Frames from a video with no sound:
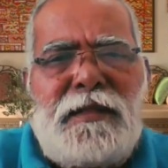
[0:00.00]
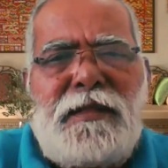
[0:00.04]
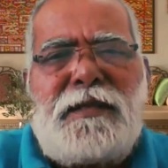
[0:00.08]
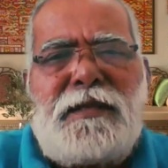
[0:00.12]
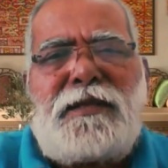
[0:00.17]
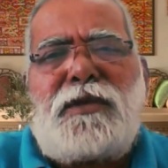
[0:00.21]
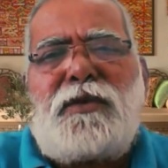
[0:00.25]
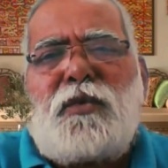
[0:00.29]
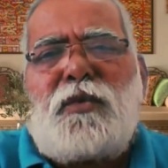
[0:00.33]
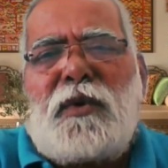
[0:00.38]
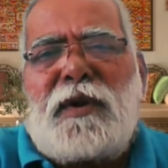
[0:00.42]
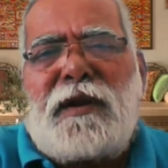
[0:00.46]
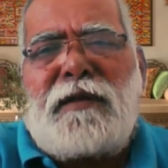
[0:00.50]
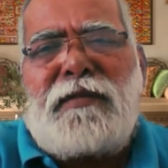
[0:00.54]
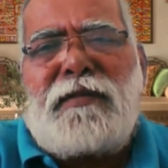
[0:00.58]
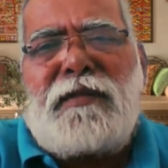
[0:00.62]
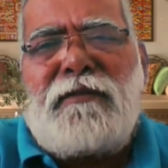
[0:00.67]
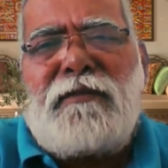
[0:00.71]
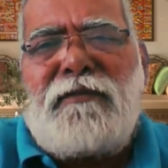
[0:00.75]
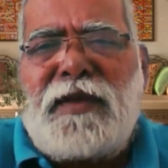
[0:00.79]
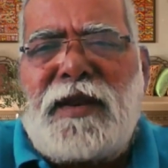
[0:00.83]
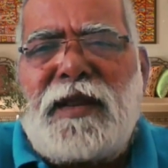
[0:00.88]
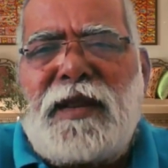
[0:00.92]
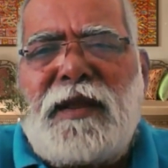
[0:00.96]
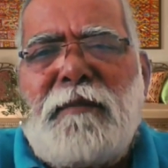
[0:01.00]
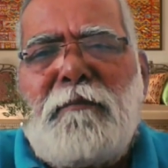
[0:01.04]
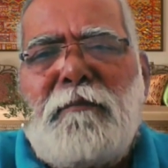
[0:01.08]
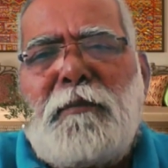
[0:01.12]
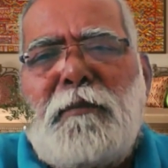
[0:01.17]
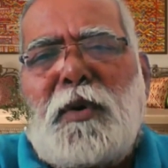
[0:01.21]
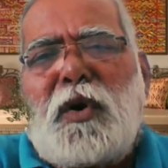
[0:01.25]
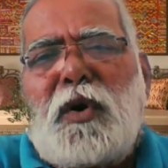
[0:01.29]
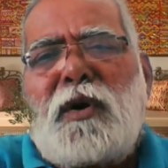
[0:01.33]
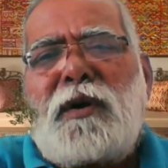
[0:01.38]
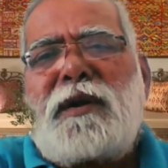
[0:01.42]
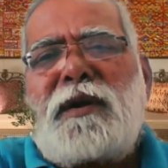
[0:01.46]
is one of the very
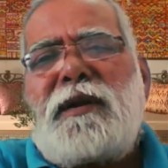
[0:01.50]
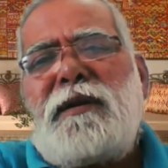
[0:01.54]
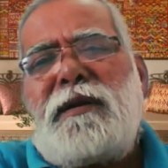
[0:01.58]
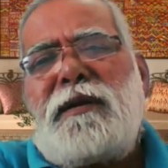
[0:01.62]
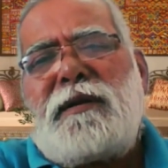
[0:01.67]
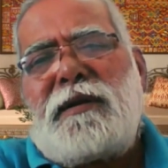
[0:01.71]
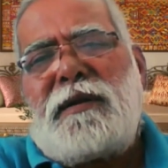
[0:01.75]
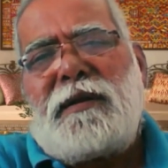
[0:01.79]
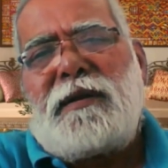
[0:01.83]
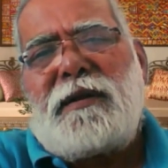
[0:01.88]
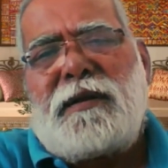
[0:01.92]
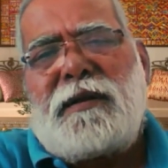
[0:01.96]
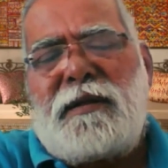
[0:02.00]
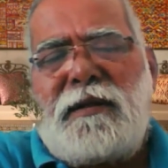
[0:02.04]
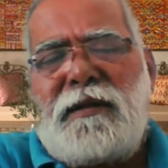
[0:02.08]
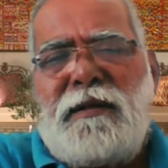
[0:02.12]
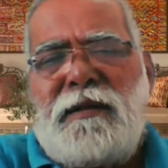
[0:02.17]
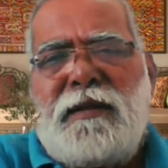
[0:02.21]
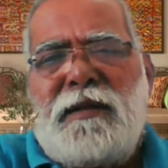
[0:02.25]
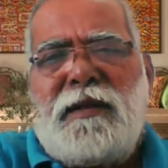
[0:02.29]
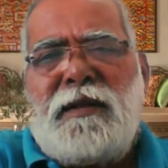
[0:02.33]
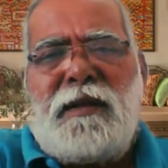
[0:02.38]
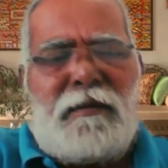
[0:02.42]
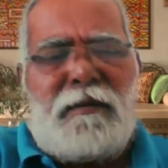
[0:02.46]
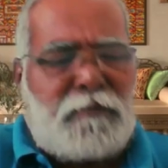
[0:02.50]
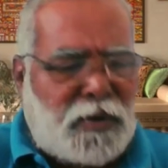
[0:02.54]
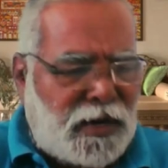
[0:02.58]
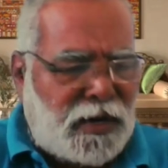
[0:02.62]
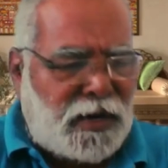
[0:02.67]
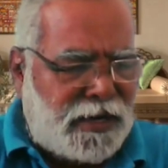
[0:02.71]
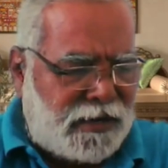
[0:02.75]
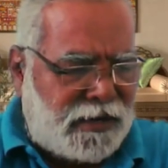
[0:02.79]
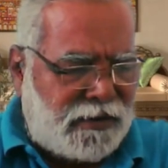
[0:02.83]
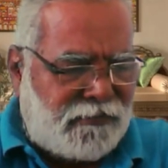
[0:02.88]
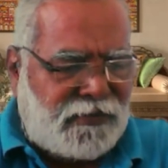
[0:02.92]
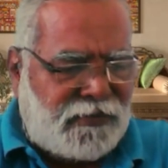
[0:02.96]
important
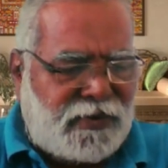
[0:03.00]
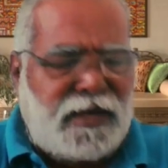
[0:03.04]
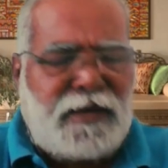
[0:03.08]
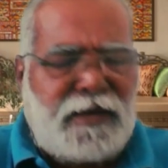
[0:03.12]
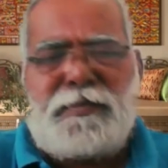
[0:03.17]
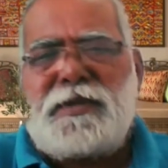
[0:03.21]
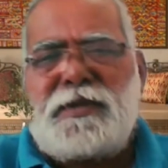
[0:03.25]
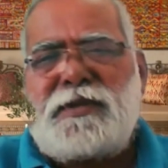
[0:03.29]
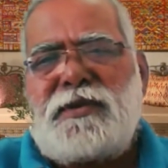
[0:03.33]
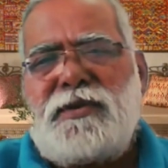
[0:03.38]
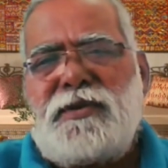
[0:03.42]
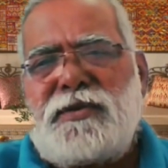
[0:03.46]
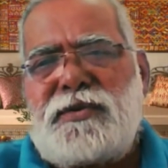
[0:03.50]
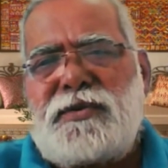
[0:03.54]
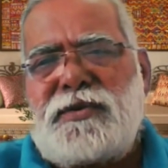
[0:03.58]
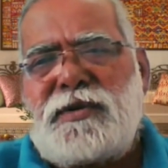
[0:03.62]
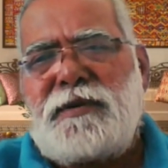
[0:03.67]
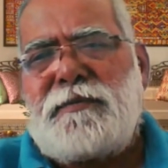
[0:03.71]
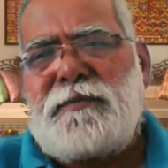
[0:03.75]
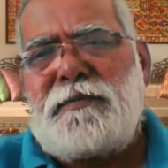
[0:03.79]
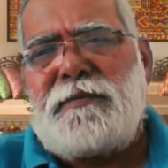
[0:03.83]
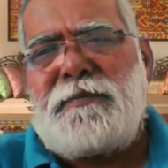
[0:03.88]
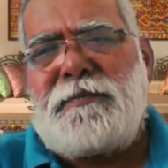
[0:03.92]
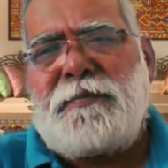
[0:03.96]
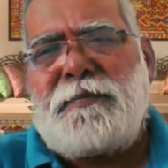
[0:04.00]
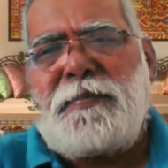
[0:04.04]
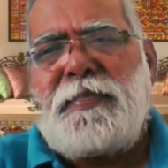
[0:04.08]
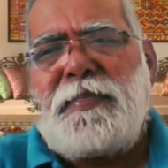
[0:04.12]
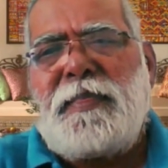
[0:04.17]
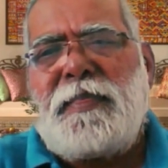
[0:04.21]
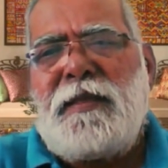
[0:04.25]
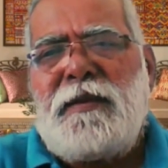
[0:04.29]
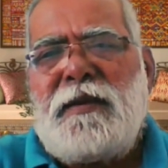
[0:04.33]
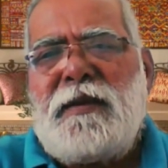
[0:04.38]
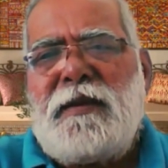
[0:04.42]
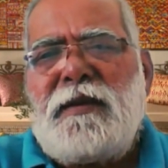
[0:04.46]
point of KP system.
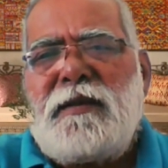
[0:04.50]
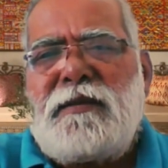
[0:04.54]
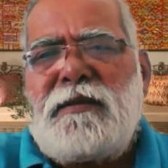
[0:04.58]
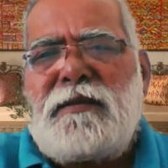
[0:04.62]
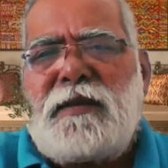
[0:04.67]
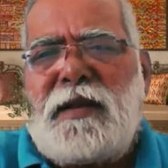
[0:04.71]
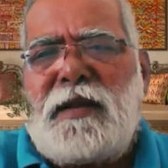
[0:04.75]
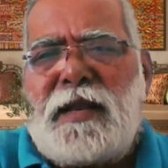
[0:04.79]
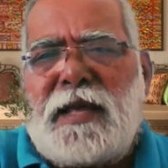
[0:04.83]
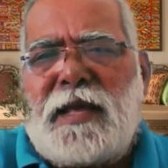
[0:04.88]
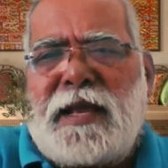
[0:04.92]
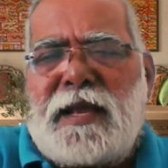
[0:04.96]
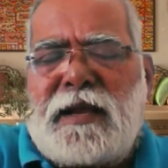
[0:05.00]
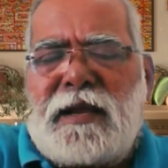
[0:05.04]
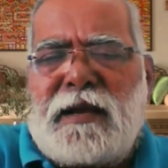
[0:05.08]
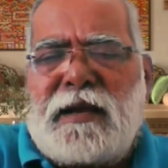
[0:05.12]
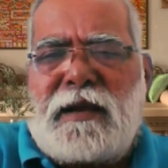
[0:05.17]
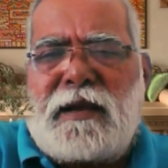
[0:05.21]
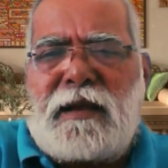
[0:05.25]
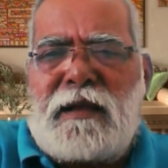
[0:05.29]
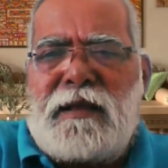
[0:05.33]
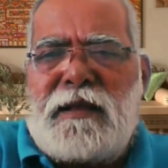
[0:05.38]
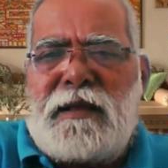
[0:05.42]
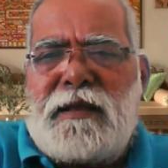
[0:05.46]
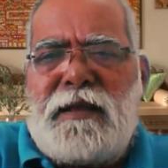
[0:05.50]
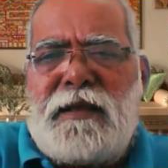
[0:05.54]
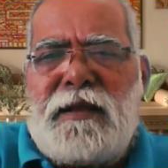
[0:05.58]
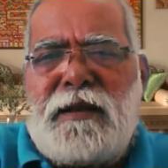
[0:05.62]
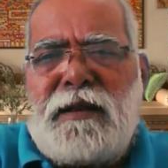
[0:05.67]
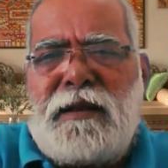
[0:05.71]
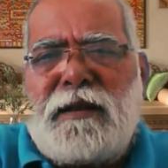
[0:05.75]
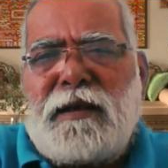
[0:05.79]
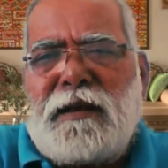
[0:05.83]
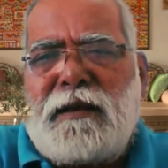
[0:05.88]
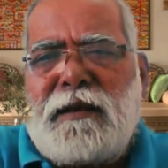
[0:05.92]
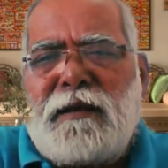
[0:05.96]
See, like
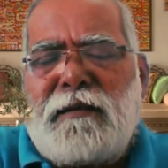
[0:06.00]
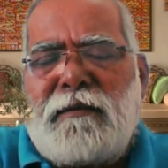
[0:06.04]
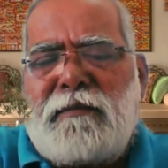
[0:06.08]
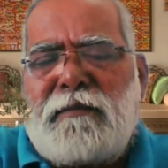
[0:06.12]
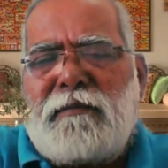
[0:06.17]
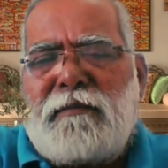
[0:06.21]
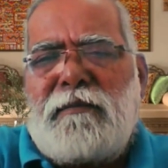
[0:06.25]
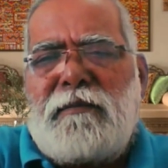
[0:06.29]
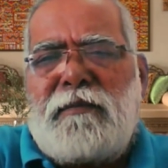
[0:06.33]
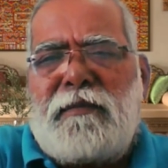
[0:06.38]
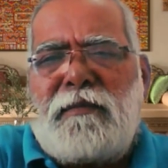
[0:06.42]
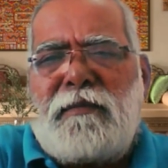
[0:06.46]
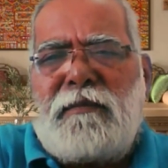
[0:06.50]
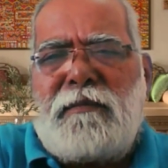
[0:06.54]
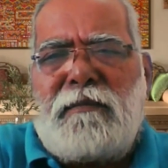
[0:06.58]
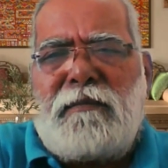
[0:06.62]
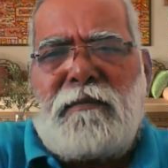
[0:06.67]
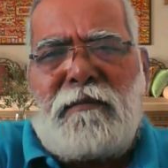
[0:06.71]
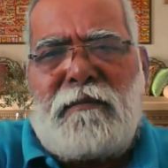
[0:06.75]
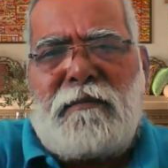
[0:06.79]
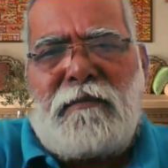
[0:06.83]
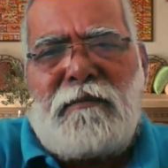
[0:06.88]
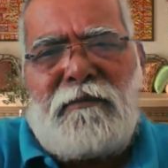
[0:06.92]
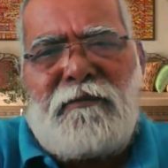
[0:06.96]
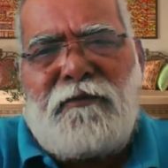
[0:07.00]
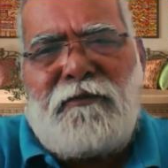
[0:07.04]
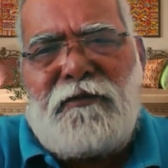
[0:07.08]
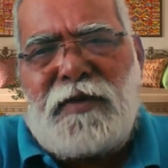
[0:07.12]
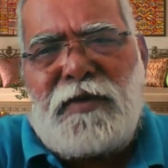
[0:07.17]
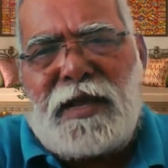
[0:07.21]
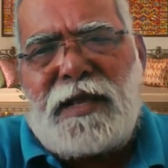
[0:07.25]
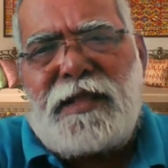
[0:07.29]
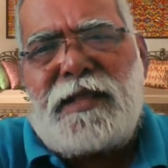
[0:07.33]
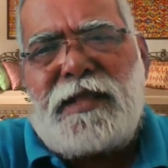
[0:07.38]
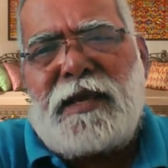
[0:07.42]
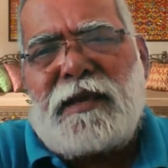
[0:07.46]
in
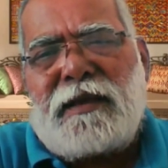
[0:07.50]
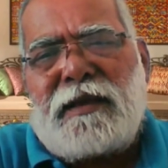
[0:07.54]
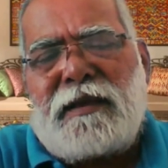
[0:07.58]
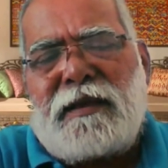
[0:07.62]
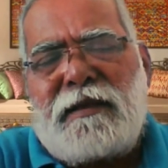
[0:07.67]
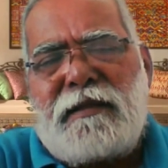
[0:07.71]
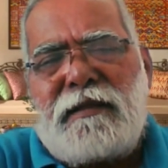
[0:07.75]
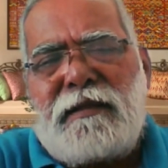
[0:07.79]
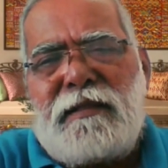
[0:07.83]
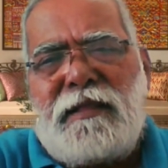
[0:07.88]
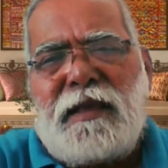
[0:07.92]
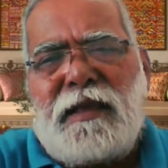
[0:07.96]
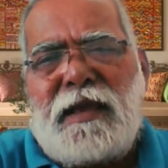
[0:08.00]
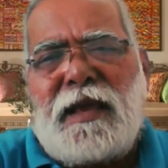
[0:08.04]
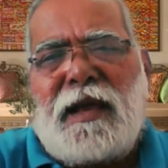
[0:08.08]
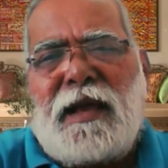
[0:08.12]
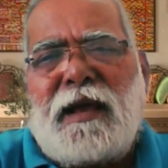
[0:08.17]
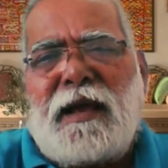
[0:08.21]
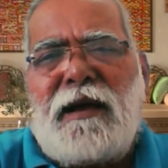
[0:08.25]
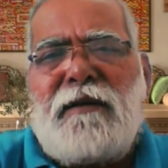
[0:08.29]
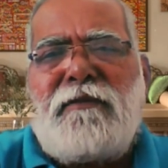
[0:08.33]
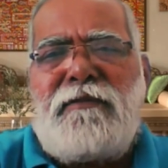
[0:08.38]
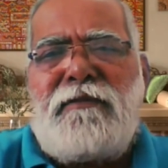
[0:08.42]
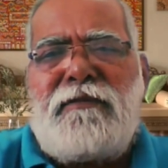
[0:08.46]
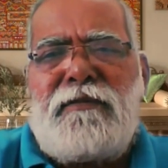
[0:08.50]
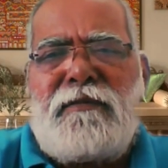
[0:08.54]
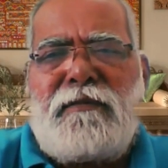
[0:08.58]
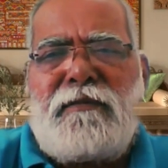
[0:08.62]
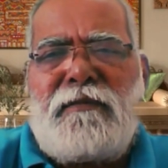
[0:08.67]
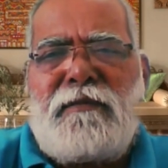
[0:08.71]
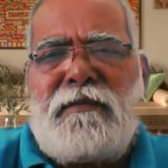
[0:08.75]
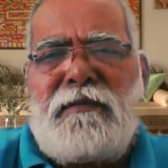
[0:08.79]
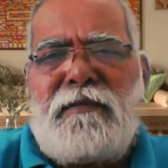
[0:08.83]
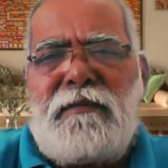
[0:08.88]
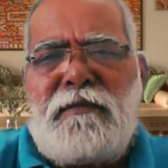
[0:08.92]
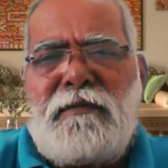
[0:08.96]
Vedic, they have
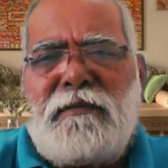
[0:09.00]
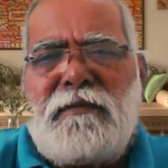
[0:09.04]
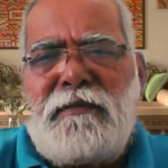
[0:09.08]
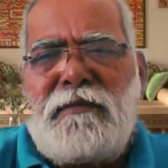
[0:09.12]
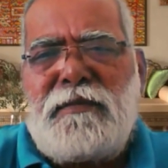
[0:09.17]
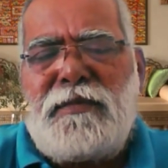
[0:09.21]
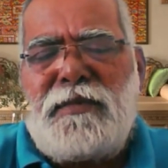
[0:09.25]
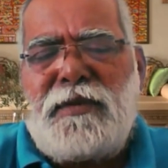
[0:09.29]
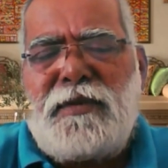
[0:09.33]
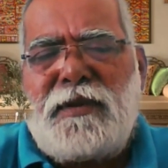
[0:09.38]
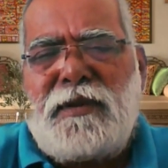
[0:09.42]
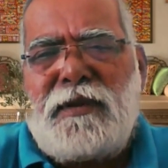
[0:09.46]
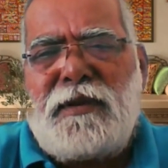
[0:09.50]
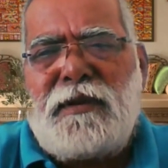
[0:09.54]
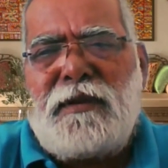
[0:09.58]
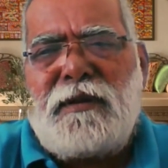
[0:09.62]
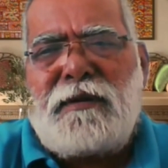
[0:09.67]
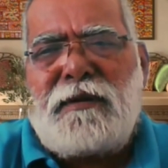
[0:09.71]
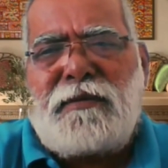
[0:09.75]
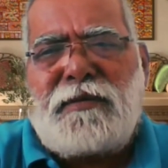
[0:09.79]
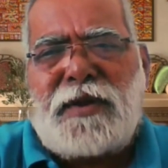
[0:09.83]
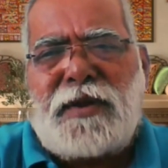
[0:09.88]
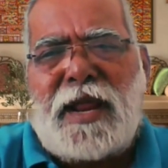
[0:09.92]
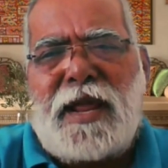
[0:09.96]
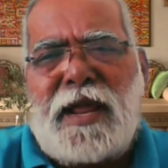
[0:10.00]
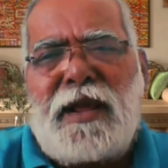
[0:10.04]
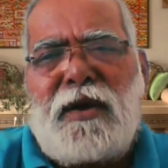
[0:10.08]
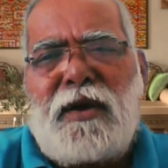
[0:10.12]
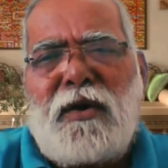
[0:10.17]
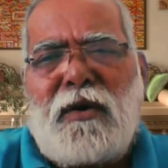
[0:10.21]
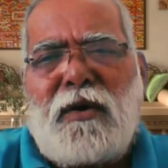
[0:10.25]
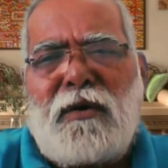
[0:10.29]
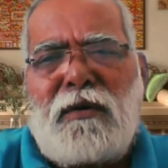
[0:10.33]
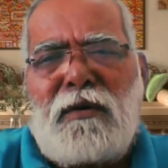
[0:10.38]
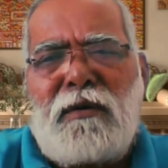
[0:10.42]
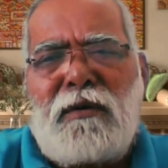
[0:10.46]
the
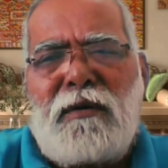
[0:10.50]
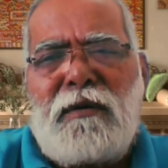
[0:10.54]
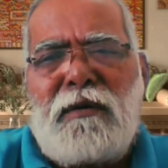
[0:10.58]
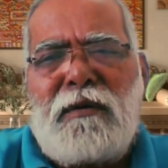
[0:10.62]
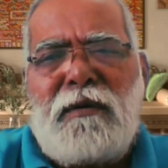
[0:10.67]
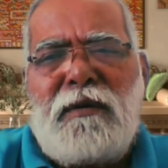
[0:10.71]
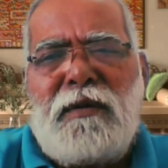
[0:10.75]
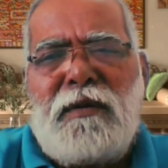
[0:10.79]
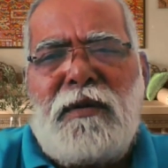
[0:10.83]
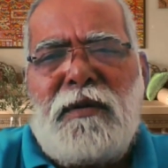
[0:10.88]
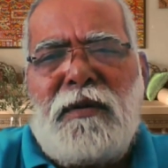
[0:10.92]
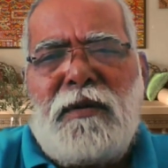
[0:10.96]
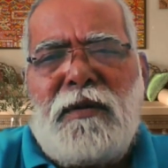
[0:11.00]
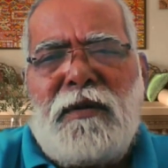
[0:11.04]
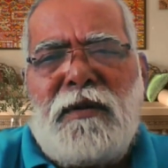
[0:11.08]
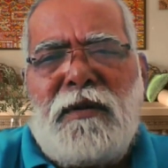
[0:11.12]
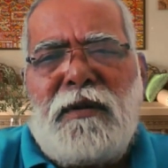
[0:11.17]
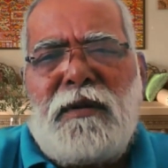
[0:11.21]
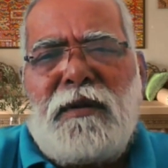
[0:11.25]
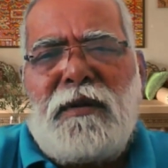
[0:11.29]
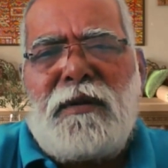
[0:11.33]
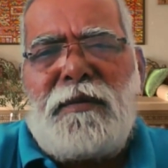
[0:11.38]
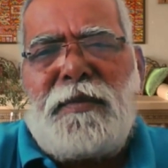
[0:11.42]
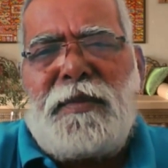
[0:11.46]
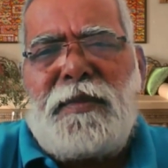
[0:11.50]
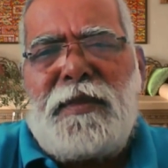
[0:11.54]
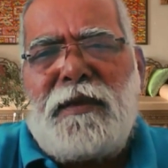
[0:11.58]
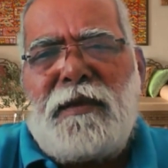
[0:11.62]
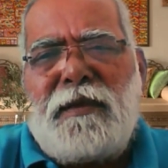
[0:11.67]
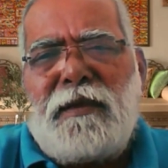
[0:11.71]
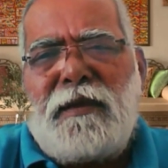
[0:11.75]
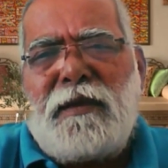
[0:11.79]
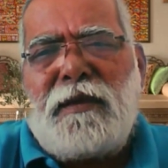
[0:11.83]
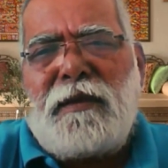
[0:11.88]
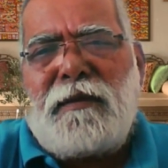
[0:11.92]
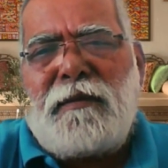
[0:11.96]
trigon,
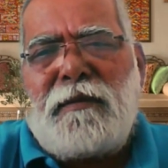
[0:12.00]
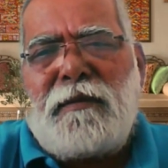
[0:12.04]
the